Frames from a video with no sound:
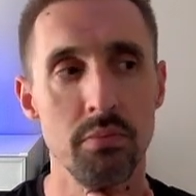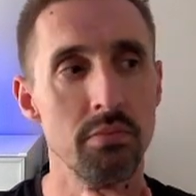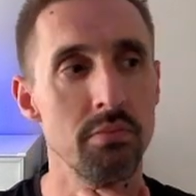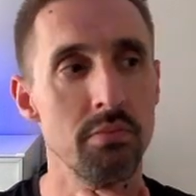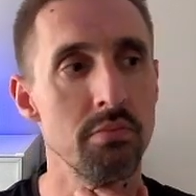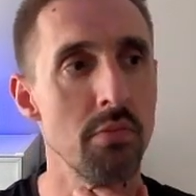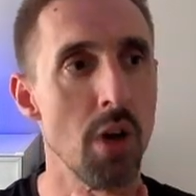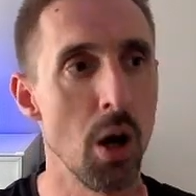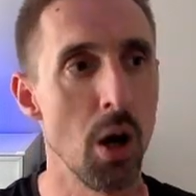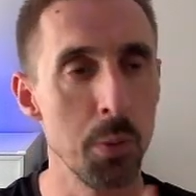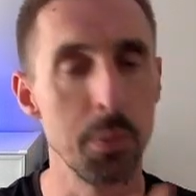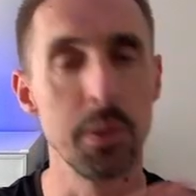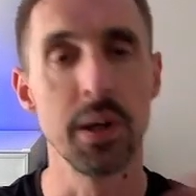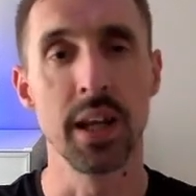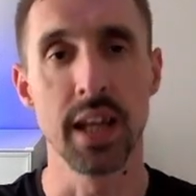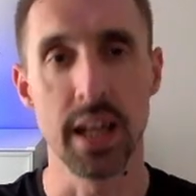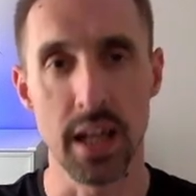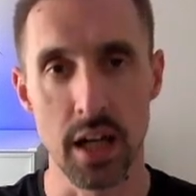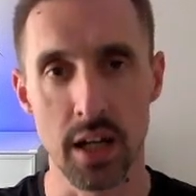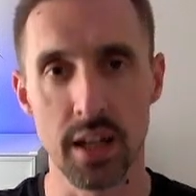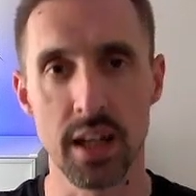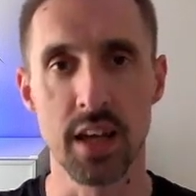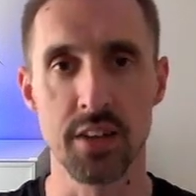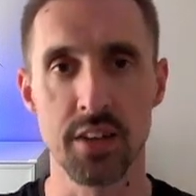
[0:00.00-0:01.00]

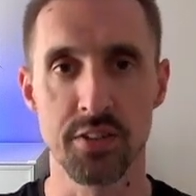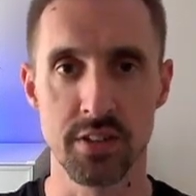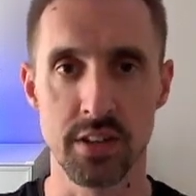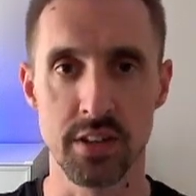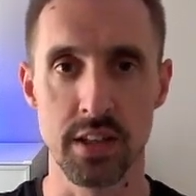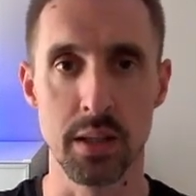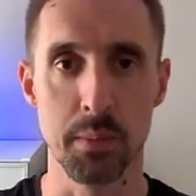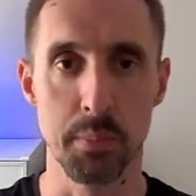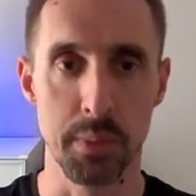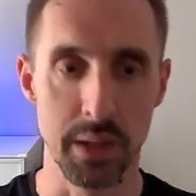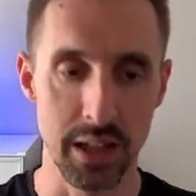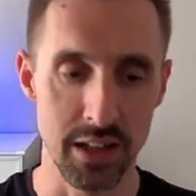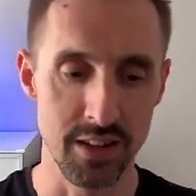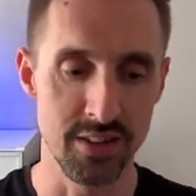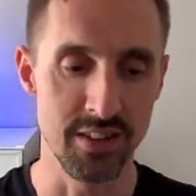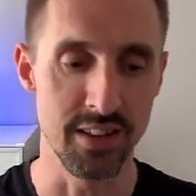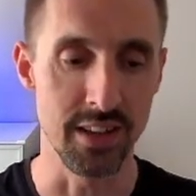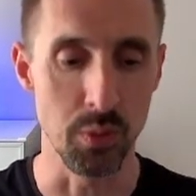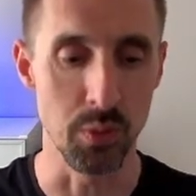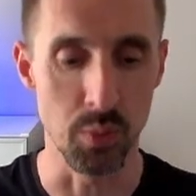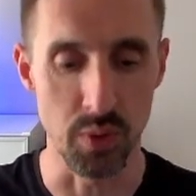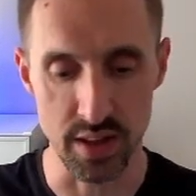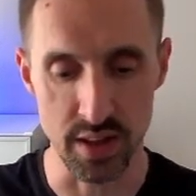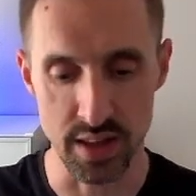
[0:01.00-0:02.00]
OpenAI has the
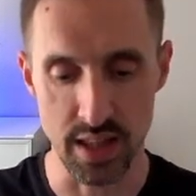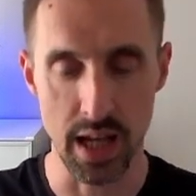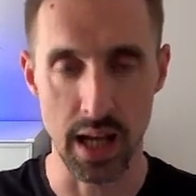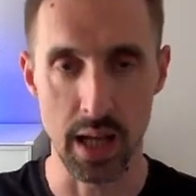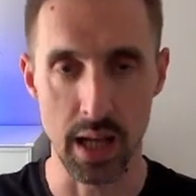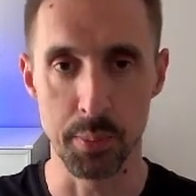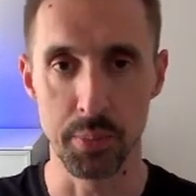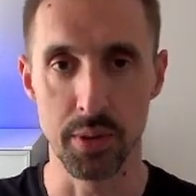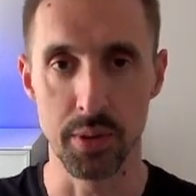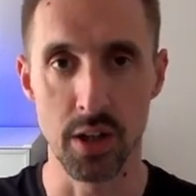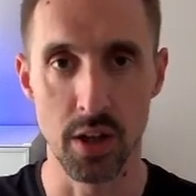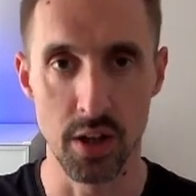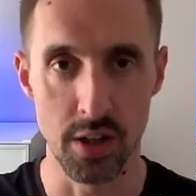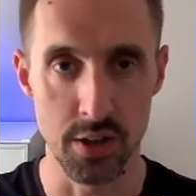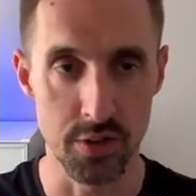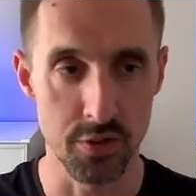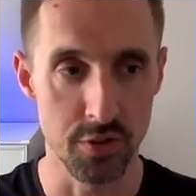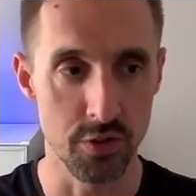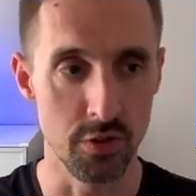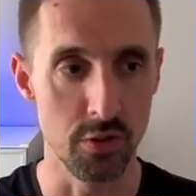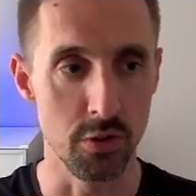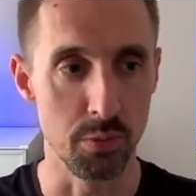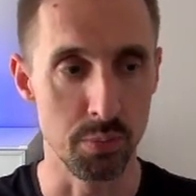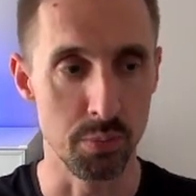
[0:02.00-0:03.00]
ability with their APIs
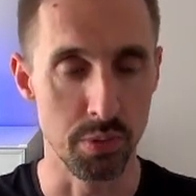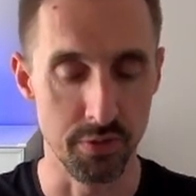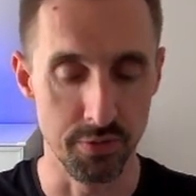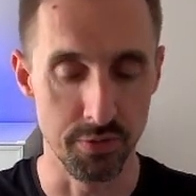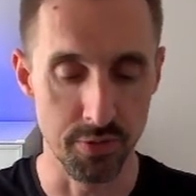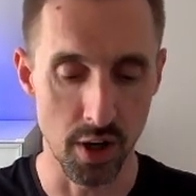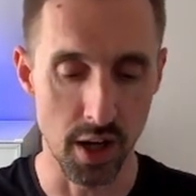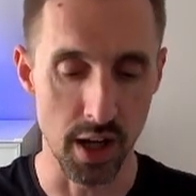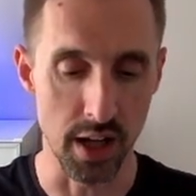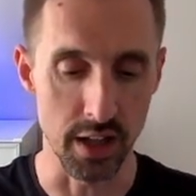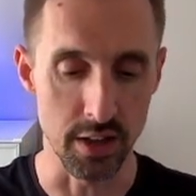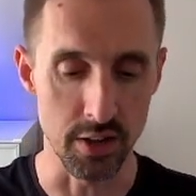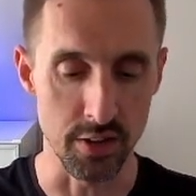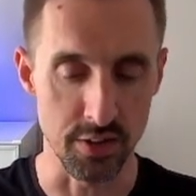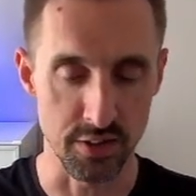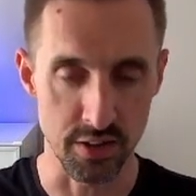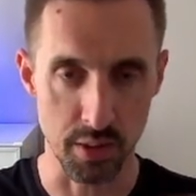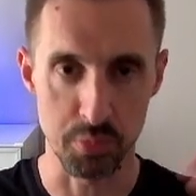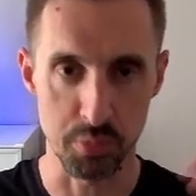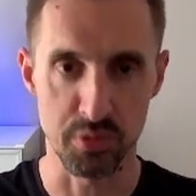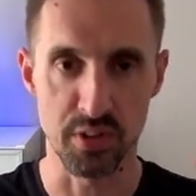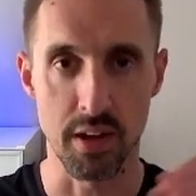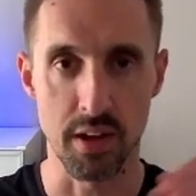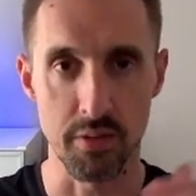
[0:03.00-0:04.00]
to provide a
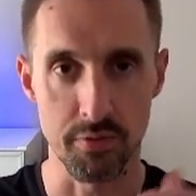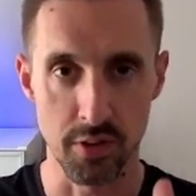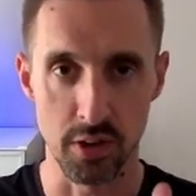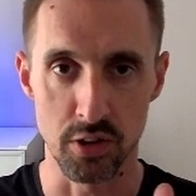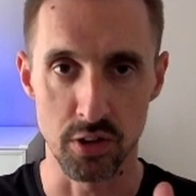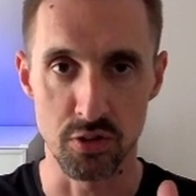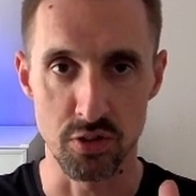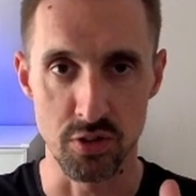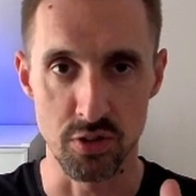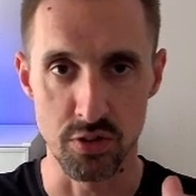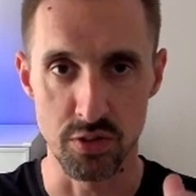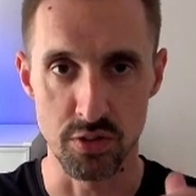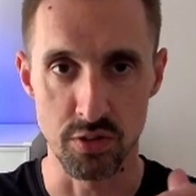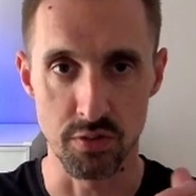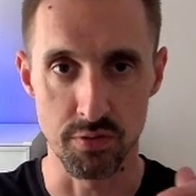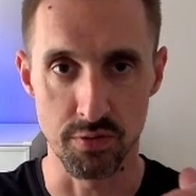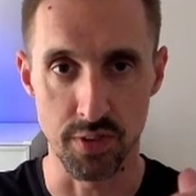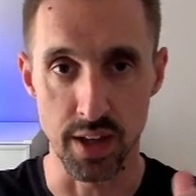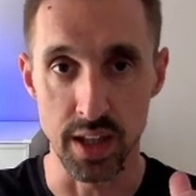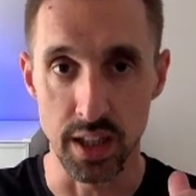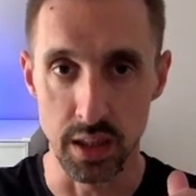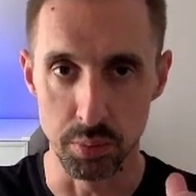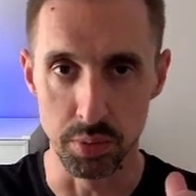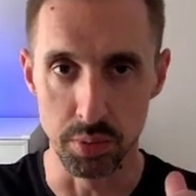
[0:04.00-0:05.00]
subset of functions
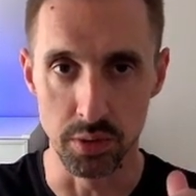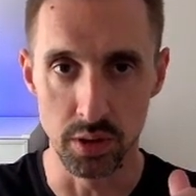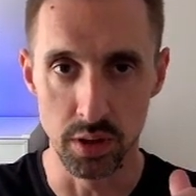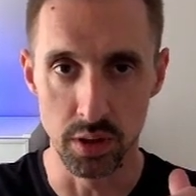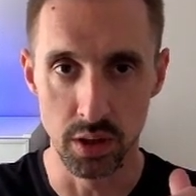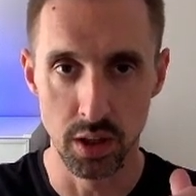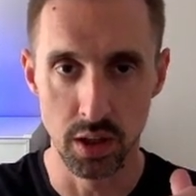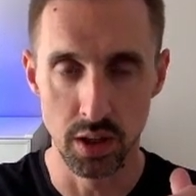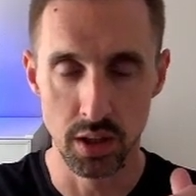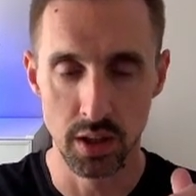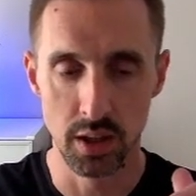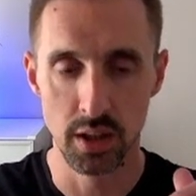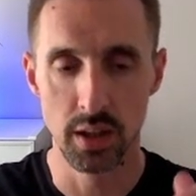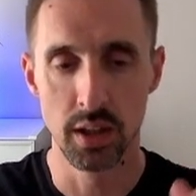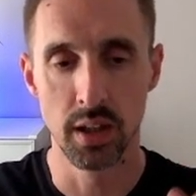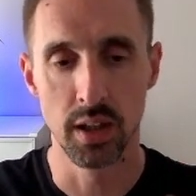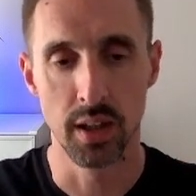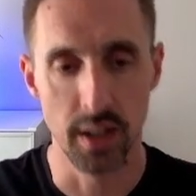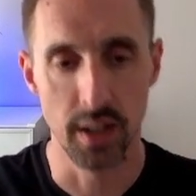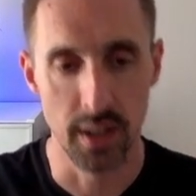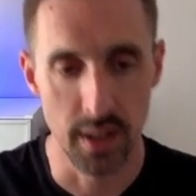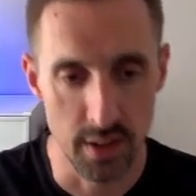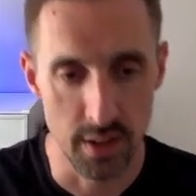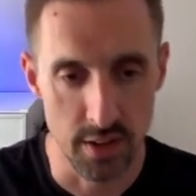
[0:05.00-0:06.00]
available.
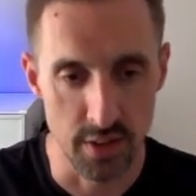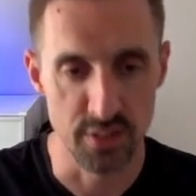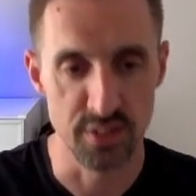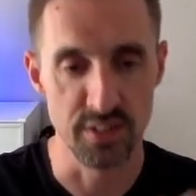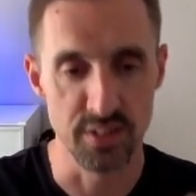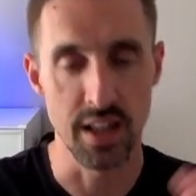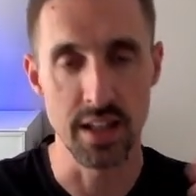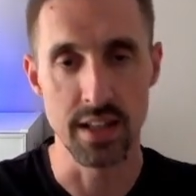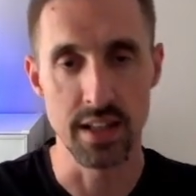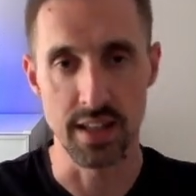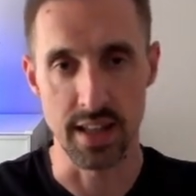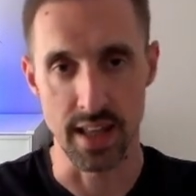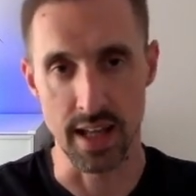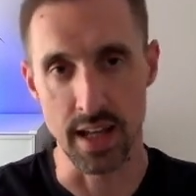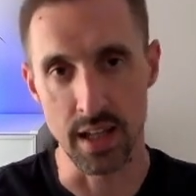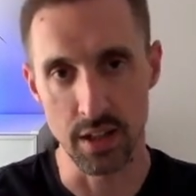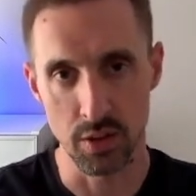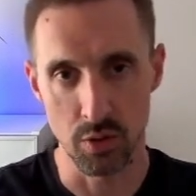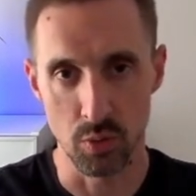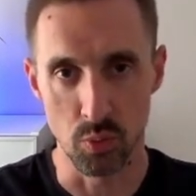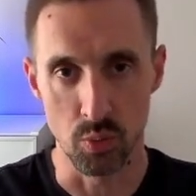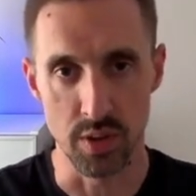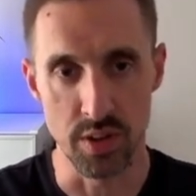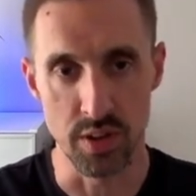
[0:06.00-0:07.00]
Send that
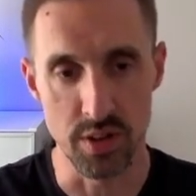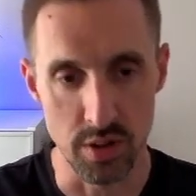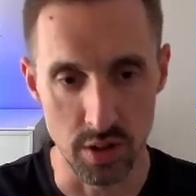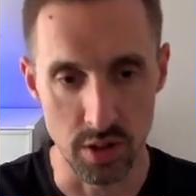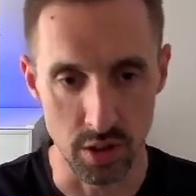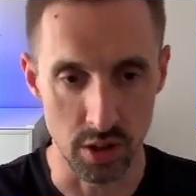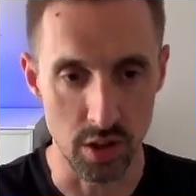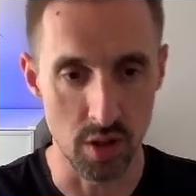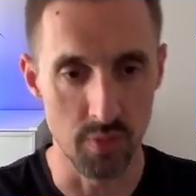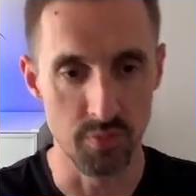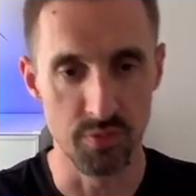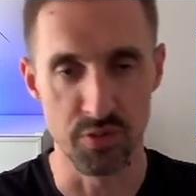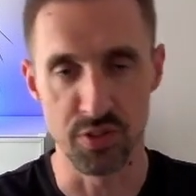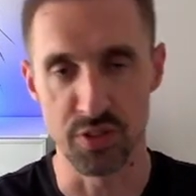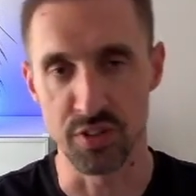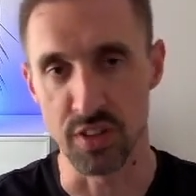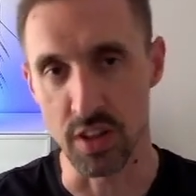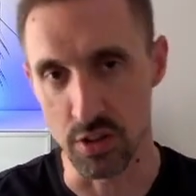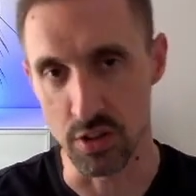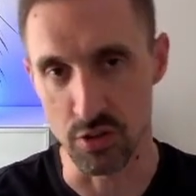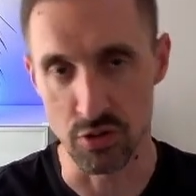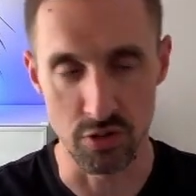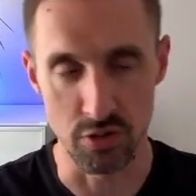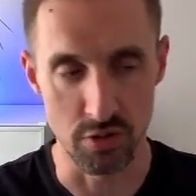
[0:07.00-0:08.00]
with the
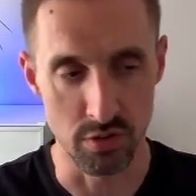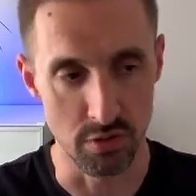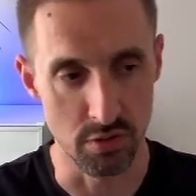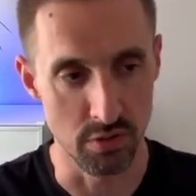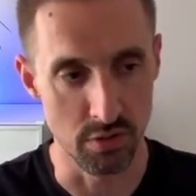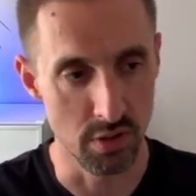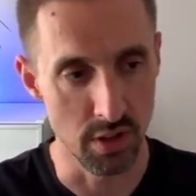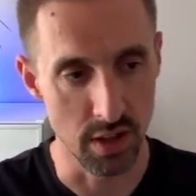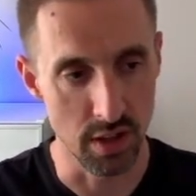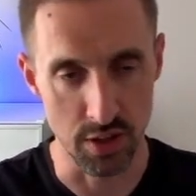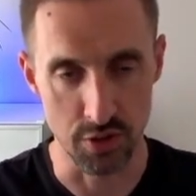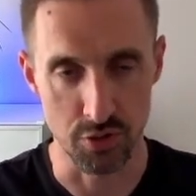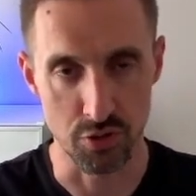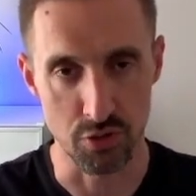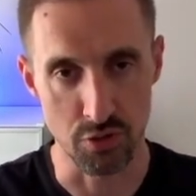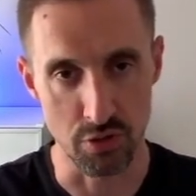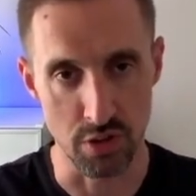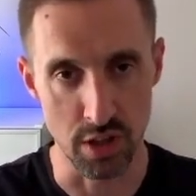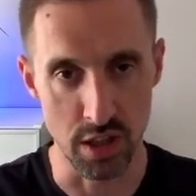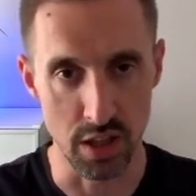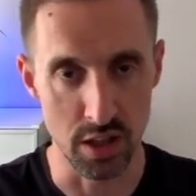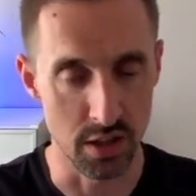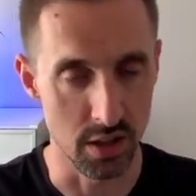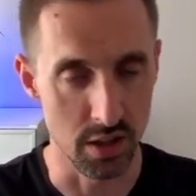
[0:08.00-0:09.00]
conversation
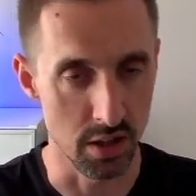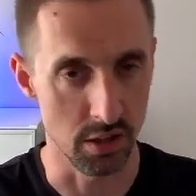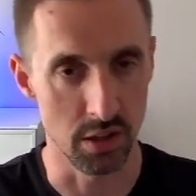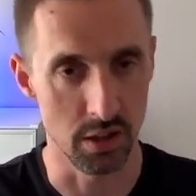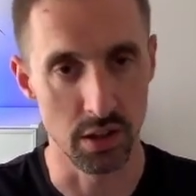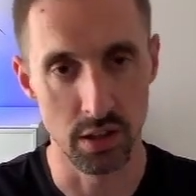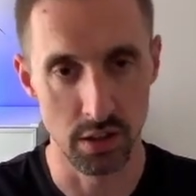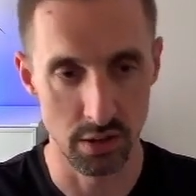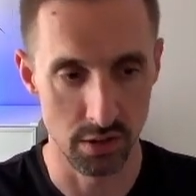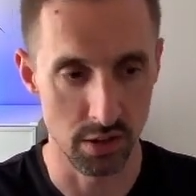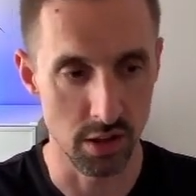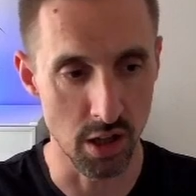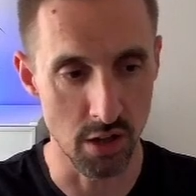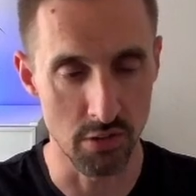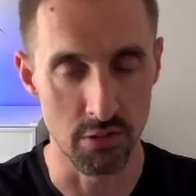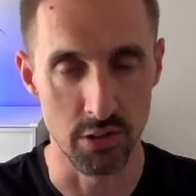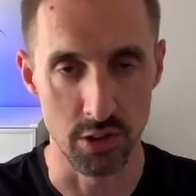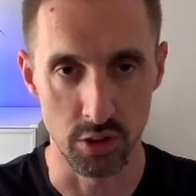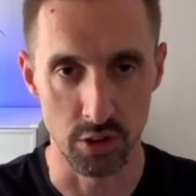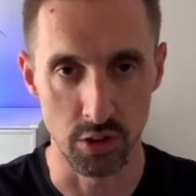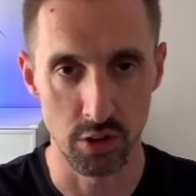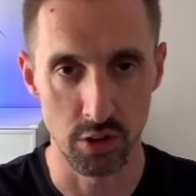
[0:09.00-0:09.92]
history and the current